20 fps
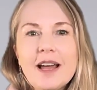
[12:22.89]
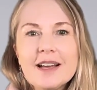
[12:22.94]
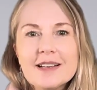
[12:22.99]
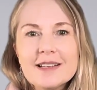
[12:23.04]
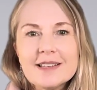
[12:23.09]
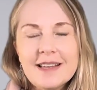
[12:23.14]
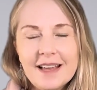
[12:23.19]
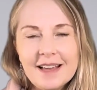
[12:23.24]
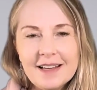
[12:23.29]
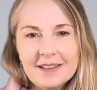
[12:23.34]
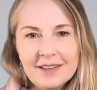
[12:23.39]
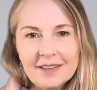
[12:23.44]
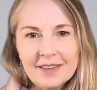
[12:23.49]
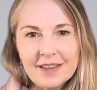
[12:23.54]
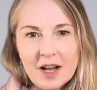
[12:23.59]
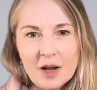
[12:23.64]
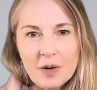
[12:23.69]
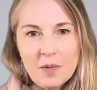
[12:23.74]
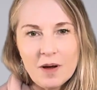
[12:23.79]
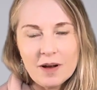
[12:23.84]
exhale
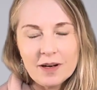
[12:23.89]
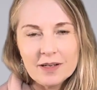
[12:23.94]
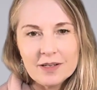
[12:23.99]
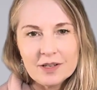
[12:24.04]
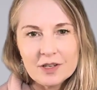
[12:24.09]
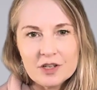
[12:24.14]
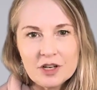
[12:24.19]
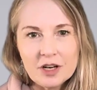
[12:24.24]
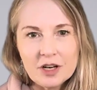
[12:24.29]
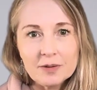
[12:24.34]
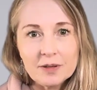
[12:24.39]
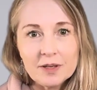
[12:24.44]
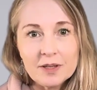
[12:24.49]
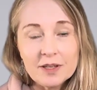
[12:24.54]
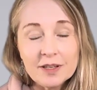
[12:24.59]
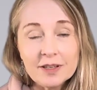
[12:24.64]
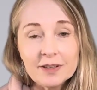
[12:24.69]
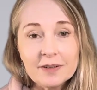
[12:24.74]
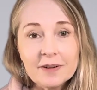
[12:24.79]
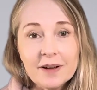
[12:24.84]
that I wanted to share with
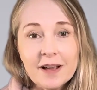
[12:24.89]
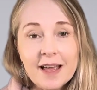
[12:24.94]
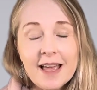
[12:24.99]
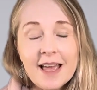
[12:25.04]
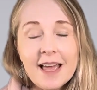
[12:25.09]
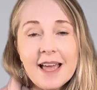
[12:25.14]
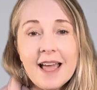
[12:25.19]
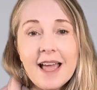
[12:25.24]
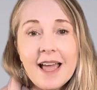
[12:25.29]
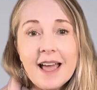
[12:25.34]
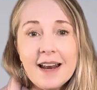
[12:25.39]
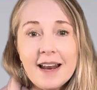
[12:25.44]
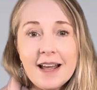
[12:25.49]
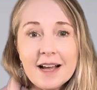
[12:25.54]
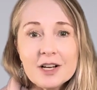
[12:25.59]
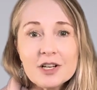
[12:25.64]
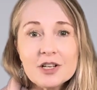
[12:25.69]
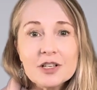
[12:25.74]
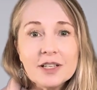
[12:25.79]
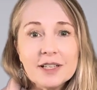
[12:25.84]
you. And
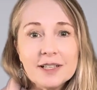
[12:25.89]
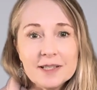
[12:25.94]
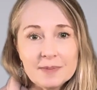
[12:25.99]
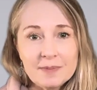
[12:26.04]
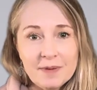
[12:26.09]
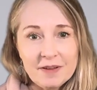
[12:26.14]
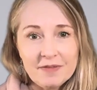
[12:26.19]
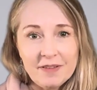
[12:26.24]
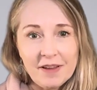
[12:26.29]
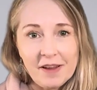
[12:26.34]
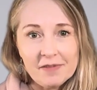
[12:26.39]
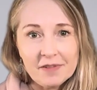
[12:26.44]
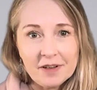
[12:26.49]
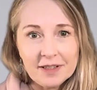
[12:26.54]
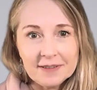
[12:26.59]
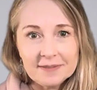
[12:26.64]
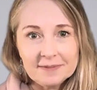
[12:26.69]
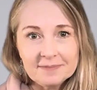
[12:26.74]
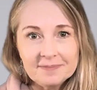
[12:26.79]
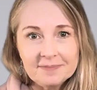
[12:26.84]
actually, it's my favorite.